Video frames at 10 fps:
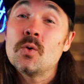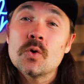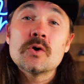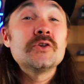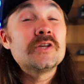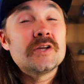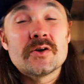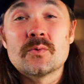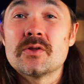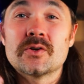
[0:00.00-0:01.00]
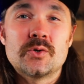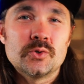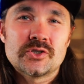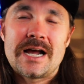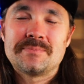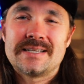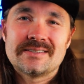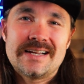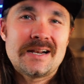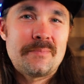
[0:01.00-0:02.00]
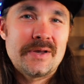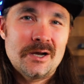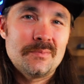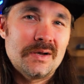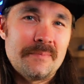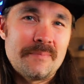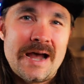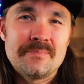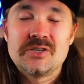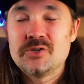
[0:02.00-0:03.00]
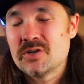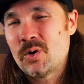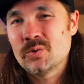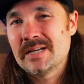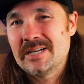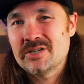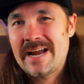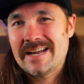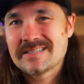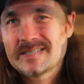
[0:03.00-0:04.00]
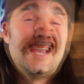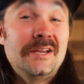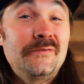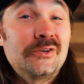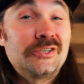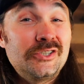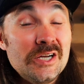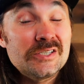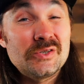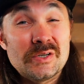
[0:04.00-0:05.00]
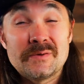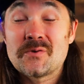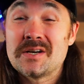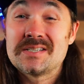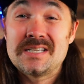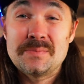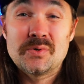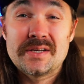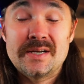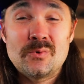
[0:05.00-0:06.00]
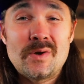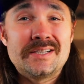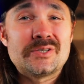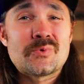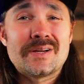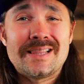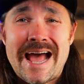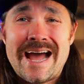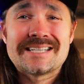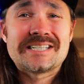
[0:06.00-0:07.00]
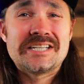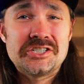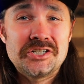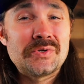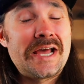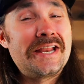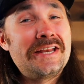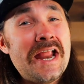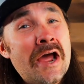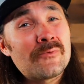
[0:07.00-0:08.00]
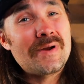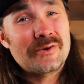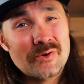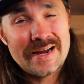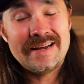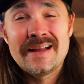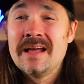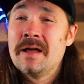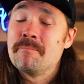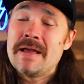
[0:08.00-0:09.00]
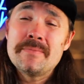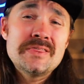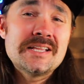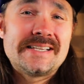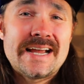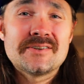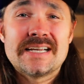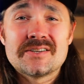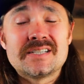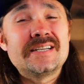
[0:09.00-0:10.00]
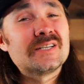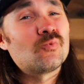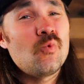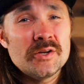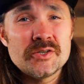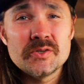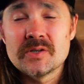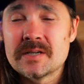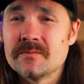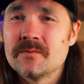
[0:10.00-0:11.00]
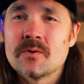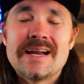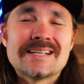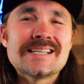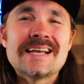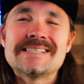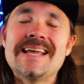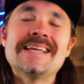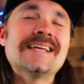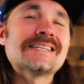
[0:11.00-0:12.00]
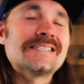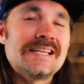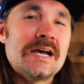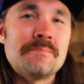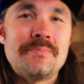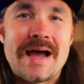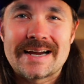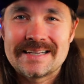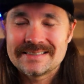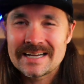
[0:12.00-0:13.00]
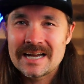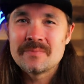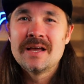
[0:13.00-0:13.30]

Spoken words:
or you can go into one of the cool shops downtown and pick up a map that you can hold in your hands. And if you're just looking for a simple getaway to relax and chill and not recreate, maybe the downtown scene is what you're looking for. It's like taking a step back in time.